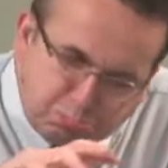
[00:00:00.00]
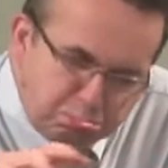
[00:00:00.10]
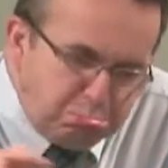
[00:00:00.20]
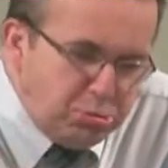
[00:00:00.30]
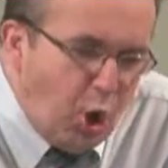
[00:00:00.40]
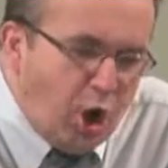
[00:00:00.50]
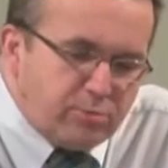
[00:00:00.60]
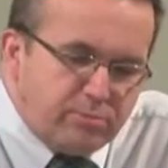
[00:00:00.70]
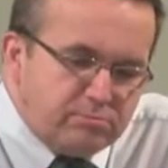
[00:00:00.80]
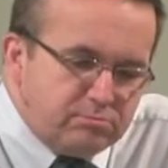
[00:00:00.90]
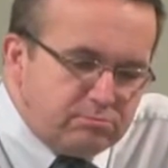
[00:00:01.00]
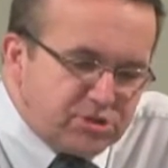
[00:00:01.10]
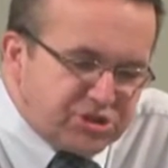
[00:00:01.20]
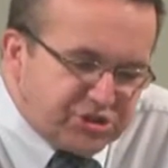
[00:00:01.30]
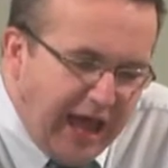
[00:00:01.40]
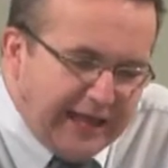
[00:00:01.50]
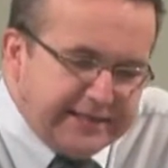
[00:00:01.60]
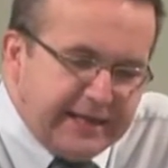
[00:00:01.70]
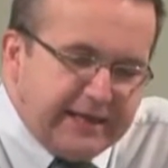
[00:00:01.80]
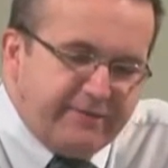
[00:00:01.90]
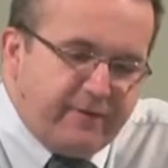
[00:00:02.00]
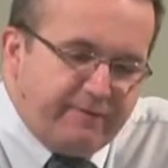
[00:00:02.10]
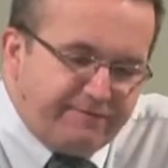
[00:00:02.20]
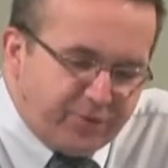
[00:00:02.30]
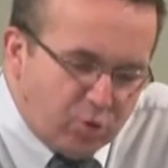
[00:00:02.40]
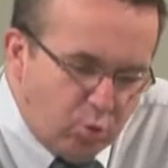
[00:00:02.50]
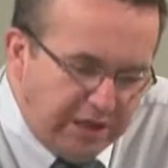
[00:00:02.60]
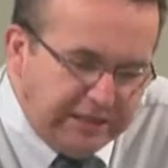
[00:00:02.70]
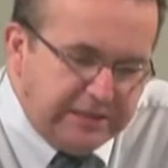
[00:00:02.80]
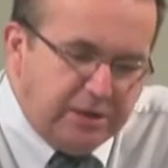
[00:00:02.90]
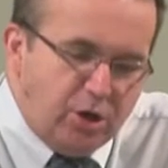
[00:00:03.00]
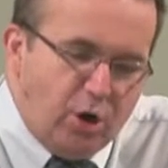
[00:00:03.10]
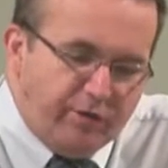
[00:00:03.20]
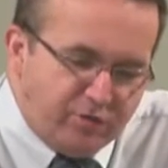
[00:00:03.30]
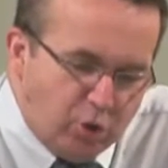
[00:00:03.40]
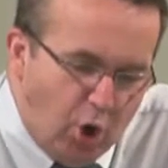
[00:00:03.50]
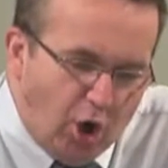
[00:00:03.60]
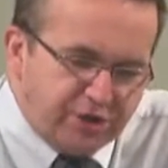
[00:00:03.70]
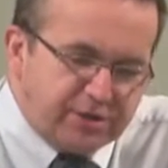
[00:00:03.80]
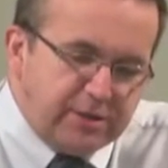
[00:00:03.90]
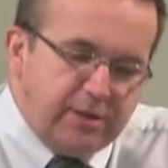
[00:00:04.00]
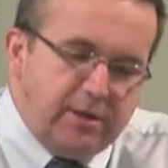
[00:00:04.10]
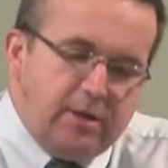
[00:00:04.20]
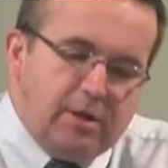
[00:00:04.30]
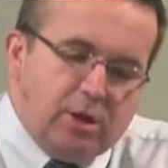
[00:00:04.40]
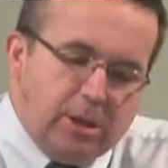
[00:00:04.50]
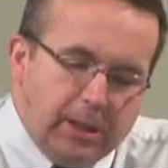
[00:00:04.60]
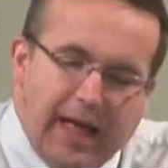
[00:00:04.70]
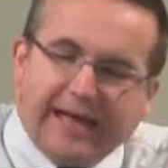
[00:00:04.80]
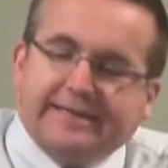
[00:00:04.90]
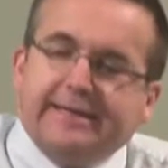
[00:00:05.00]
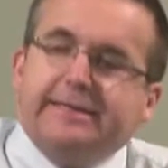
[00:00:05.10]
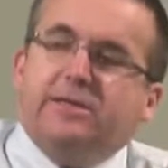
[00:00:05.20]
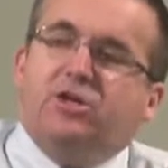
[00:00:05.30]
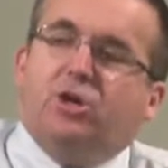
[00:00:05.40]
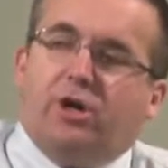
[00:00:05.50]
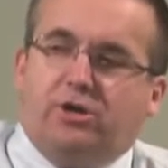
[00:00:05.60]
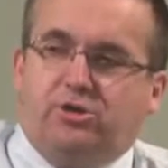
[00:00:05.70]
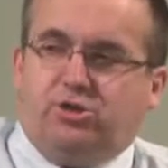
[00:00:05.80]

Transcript: not standing for the will of God, lacking courage.